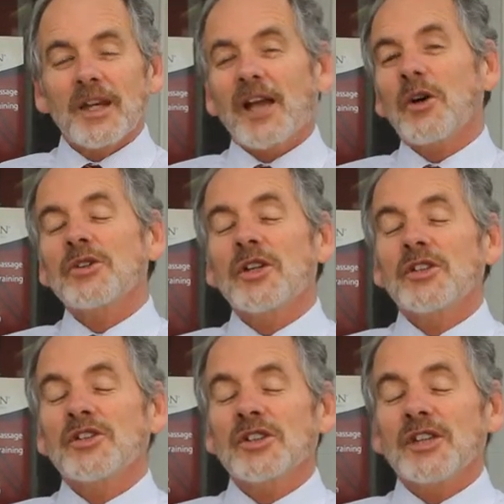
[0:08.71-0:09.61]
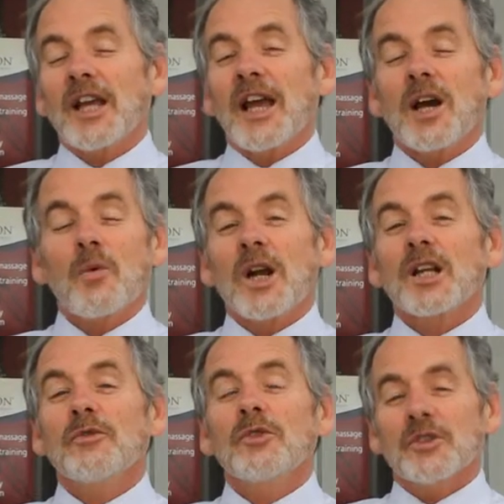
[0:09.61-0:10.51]
and also to see our
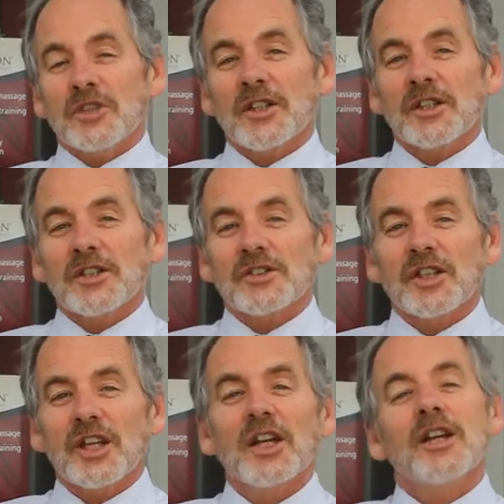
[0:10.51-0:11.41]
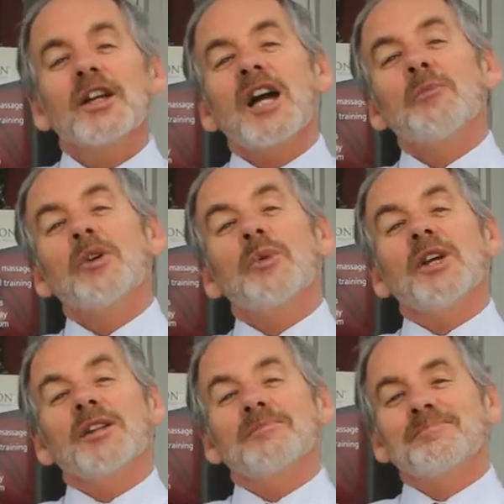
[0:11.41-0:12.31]
wonderful facilities. Come with me.